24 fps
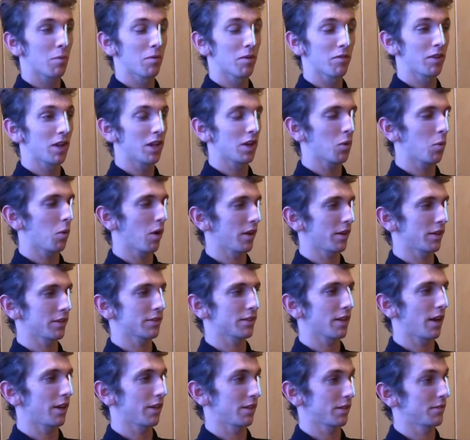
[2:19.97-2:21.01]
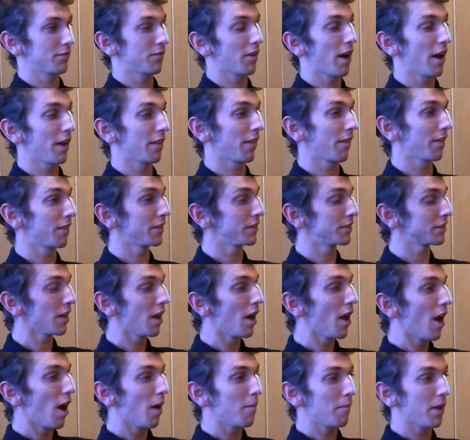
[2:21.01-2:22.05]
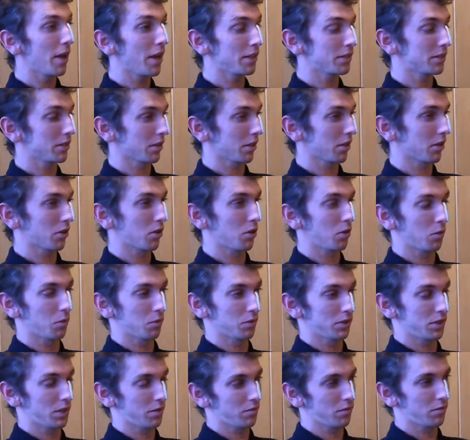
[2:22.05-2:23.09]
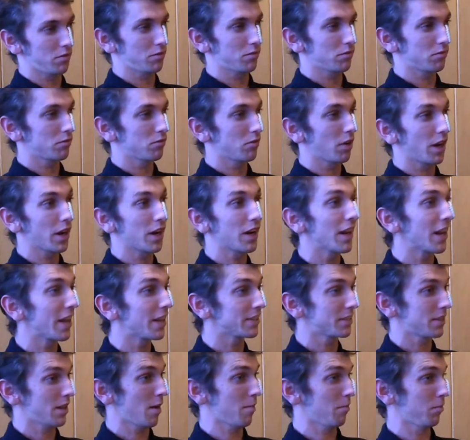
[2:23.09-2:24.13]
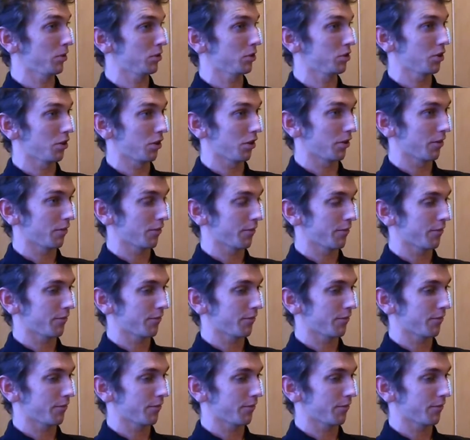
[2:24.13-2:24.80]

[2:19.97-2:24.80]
We were really quite excited to find that these amazing cocoons can regulate temperature.